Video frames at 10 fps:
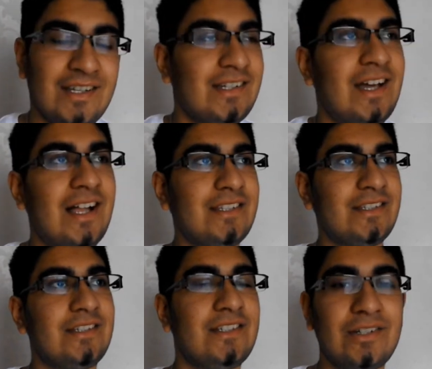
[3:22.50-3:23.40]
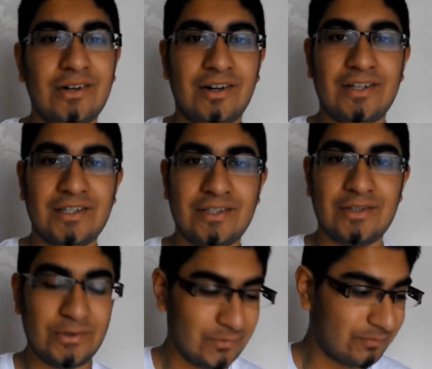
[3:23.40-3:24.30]
and you know, you
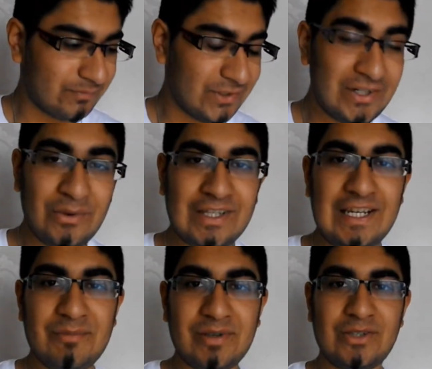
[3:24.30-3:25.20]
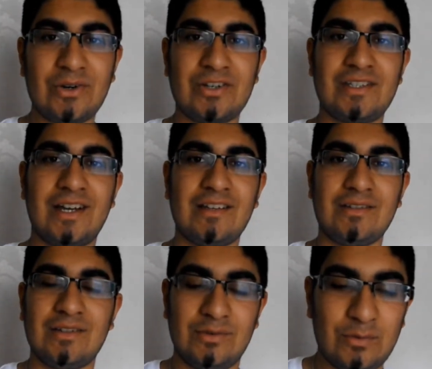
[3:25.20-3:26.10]
you ran with the Olympic torch, and
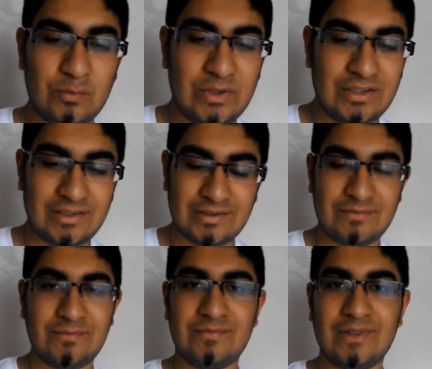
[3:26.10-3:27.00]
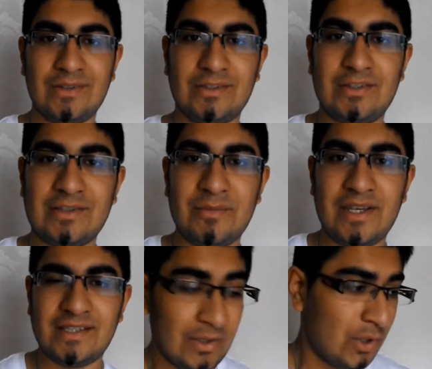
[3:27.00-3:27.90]
we just, it was just
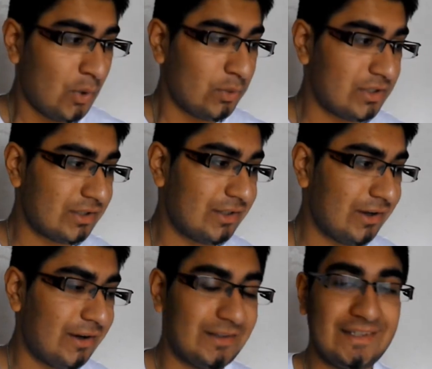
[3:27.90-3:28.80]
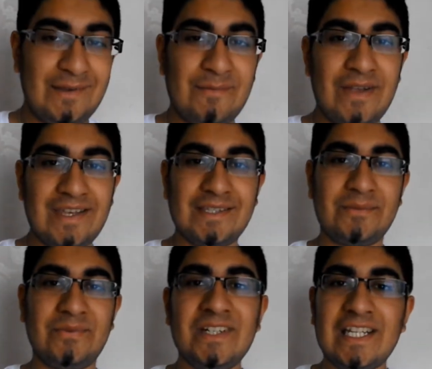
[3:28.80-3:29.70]
amazing. We just got this amazing
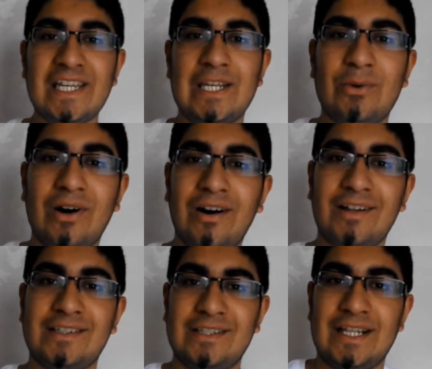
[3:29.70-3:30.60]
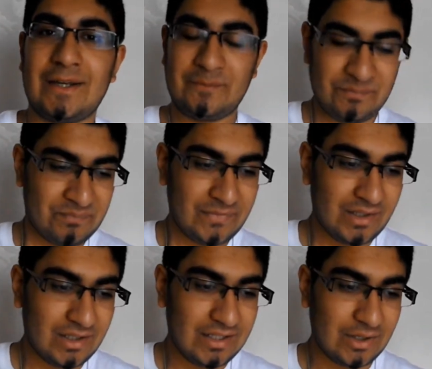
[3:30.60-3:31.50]
feeling in our hearts. It's like,
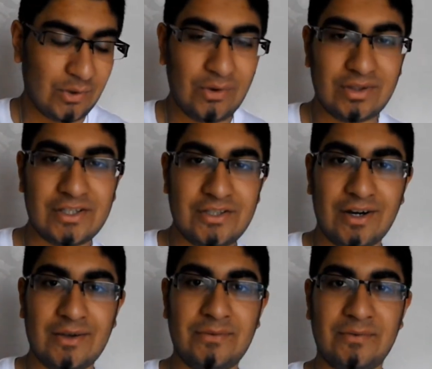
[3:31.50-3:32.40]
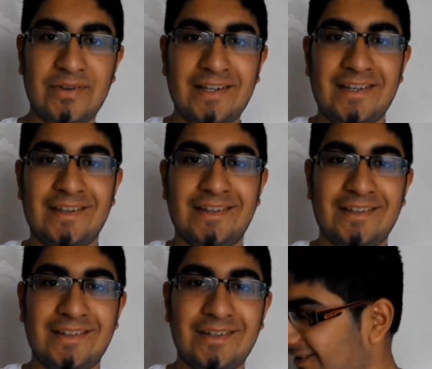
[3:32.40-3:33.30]
like all the joy fulfilled it.
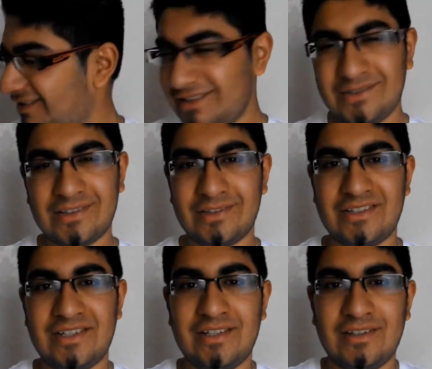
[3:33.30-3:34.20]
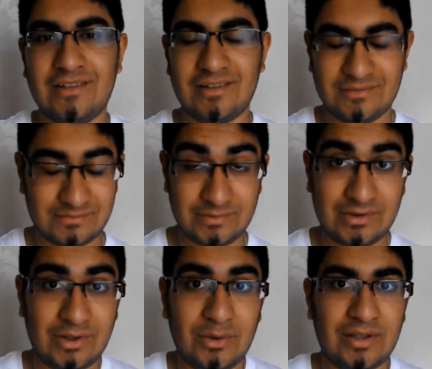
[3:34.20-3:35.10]
You know, this was so cheesy, you know.
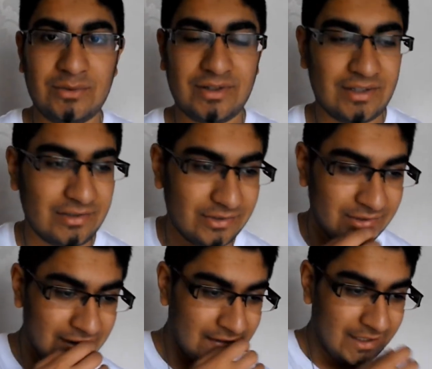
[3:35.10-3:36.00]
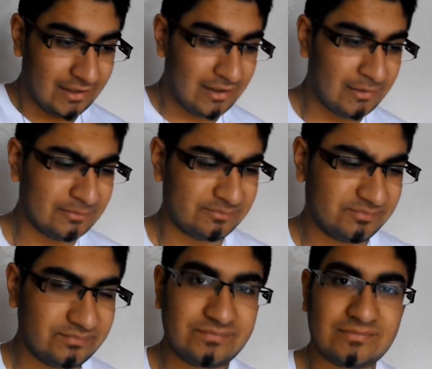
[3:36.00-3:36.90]
Oh well, what can you do? Um,
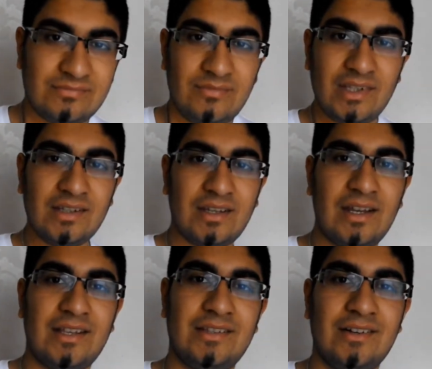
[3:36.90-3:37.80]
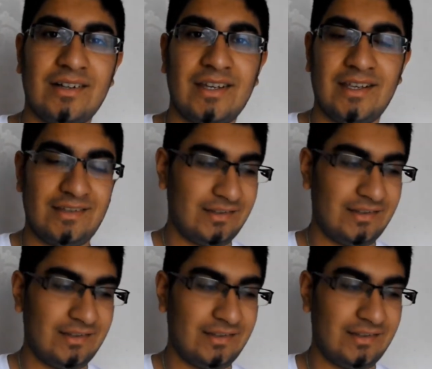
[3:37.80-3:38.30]
yeah. So I guess